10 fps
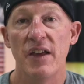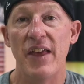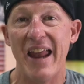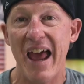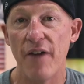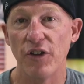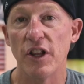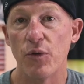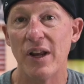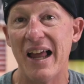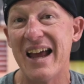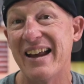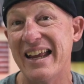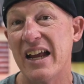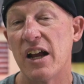that heavily rely
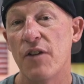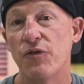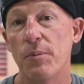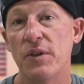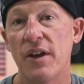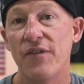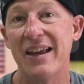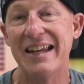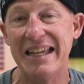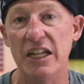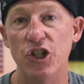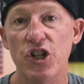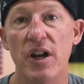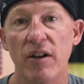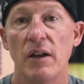on income from the event each
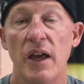year.